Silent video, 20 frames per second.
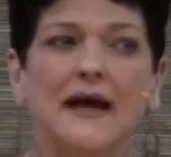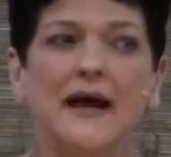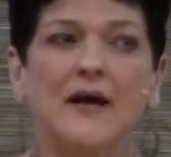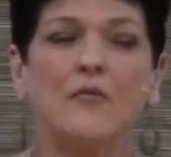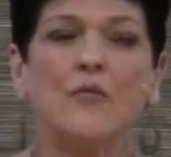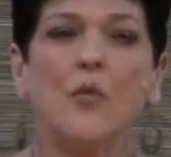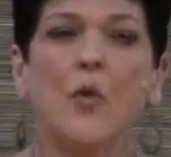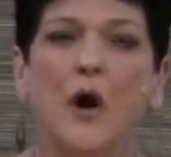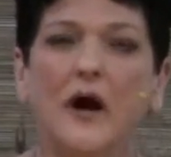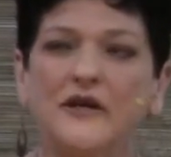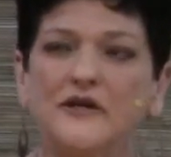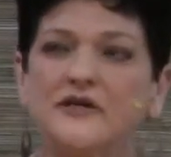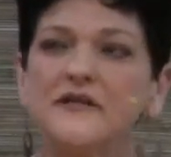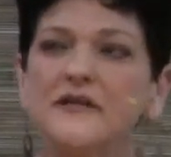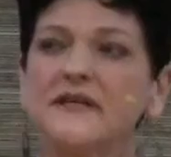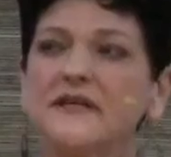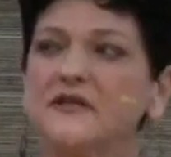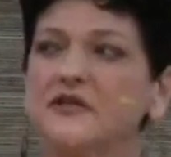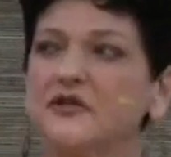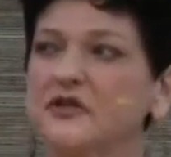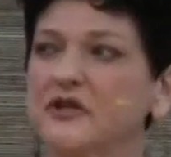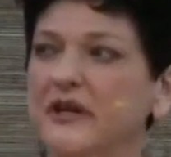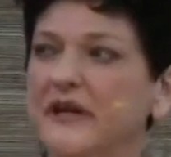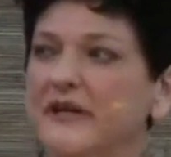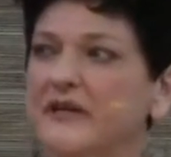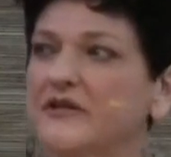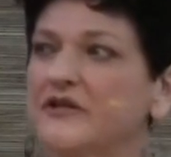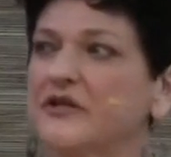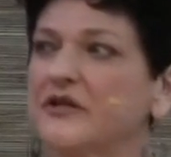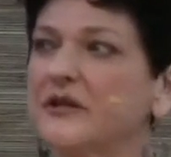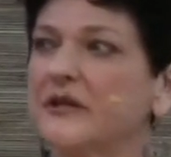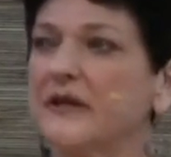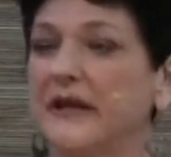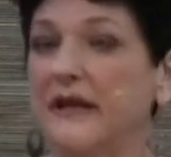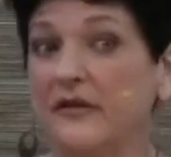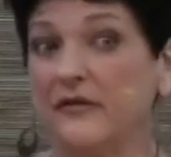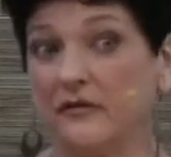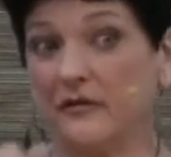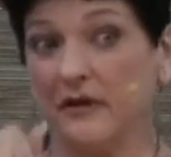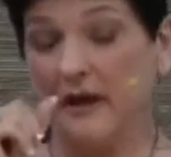And watch things change
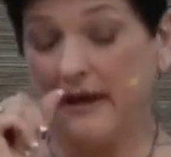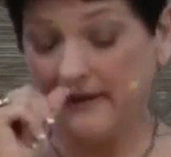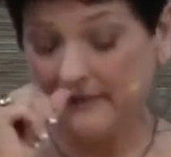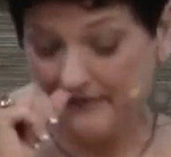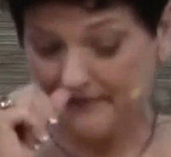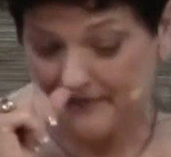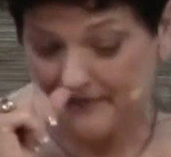in your life.